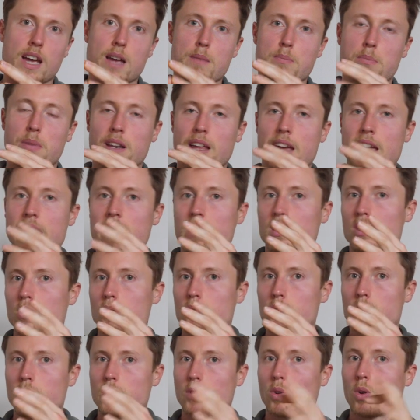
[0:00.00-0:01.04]
I plan
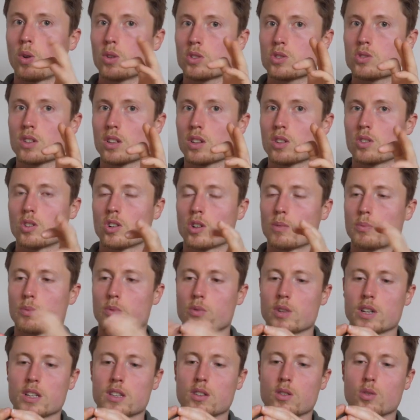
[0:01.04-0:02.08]
to also
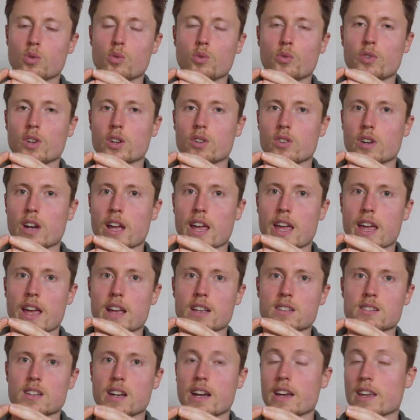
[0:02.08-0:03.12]
incorporate 2-finger
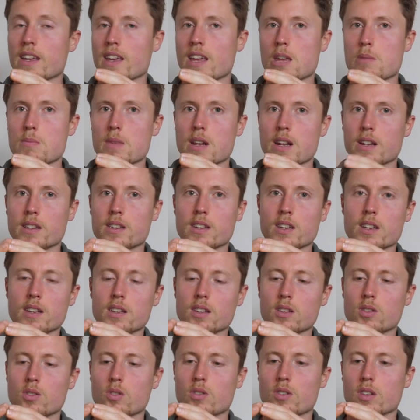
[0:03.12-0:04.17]
hangs like Emil
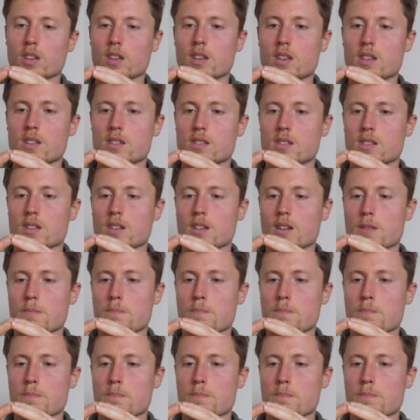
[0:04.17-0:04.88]
did during his